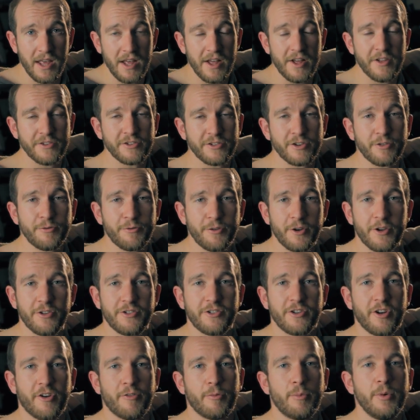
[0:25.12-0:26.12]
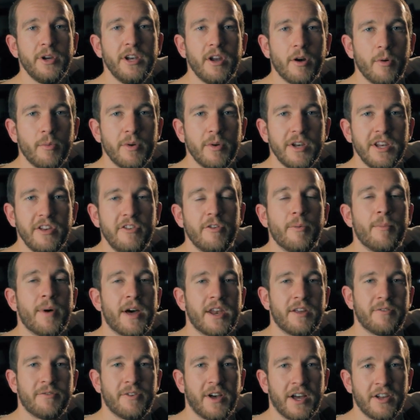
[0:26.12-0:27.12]
So first off, we know we need to
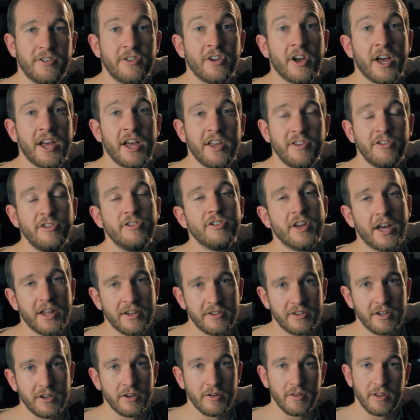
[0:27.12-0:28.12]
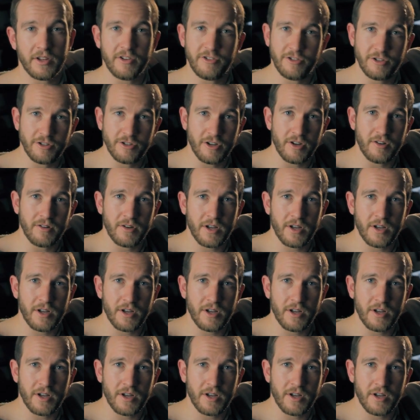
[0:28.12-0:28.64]
manufacture a set to do this shoot,